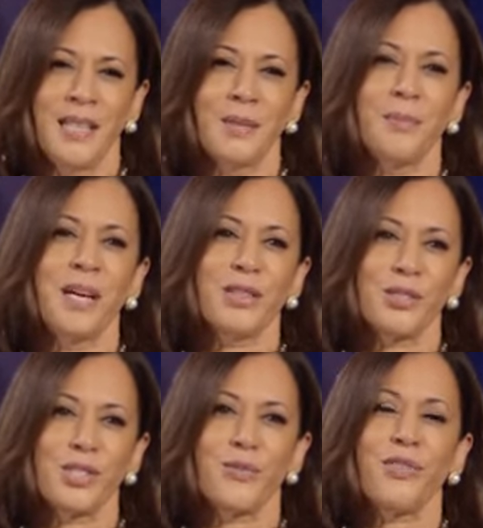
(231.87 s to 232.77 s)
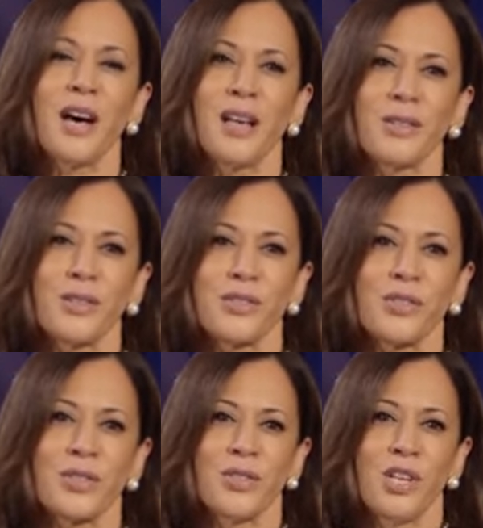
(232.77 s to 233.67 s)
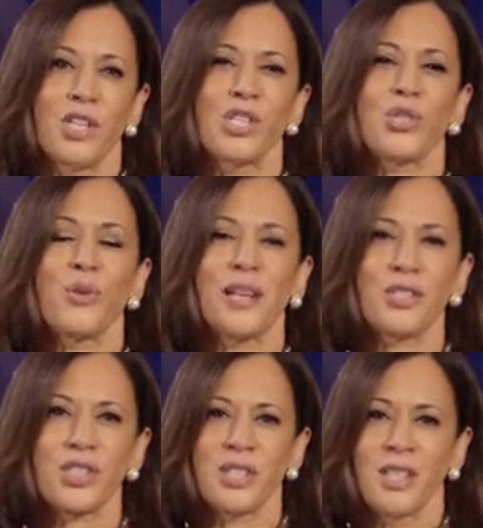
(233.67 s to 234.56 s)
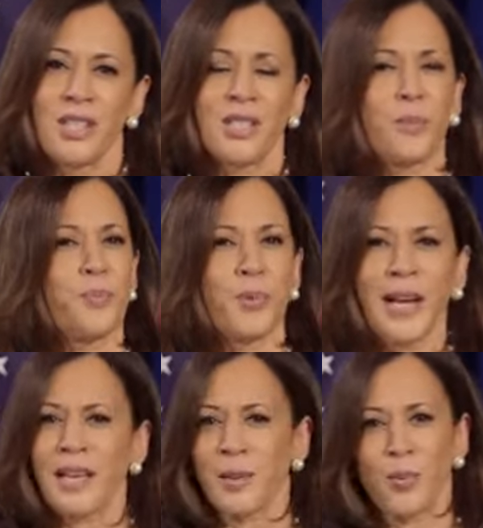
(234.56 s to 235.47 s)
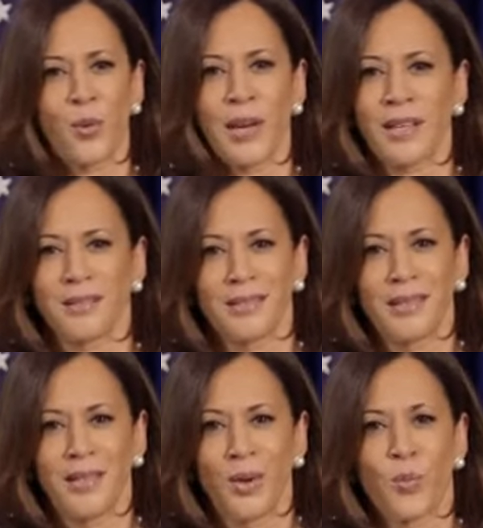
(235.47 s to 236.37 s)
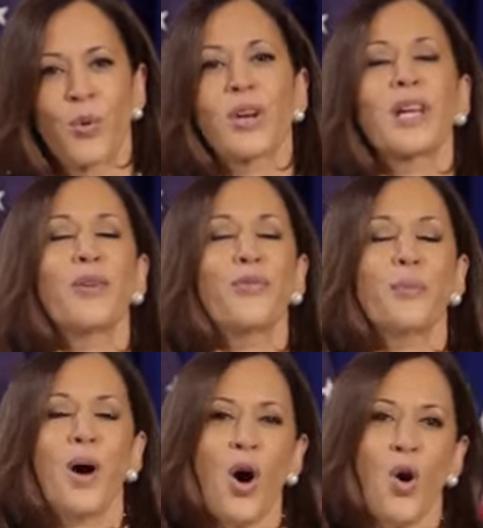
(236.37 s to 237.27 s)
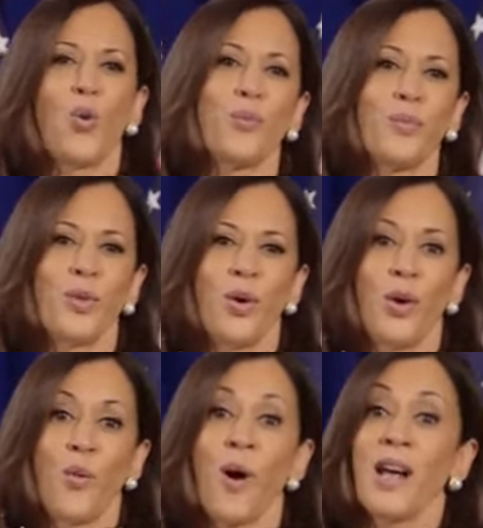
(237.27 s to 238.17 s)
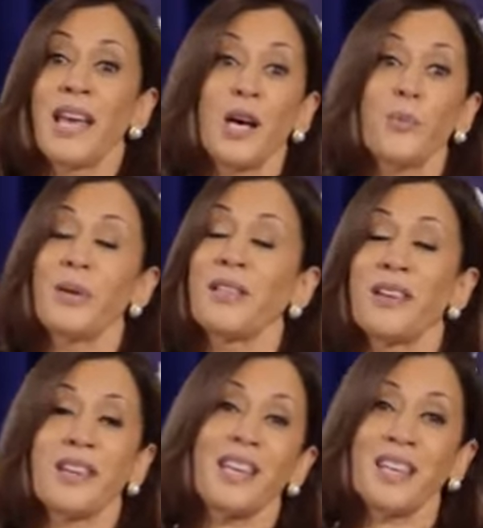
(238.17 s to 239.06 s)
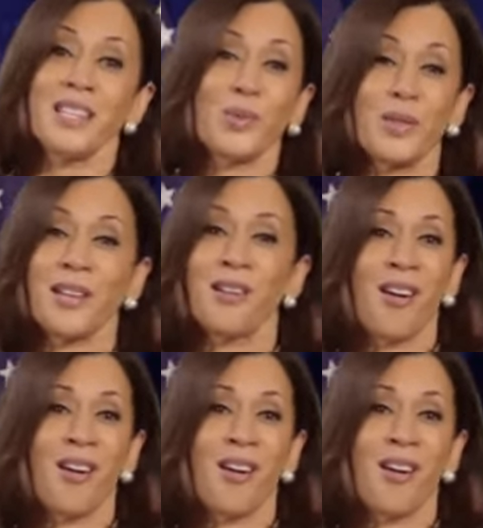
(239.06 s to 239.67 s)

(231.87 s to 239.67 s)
The mothers and fathers stretched to the breaking point, working from home while helping their kids with their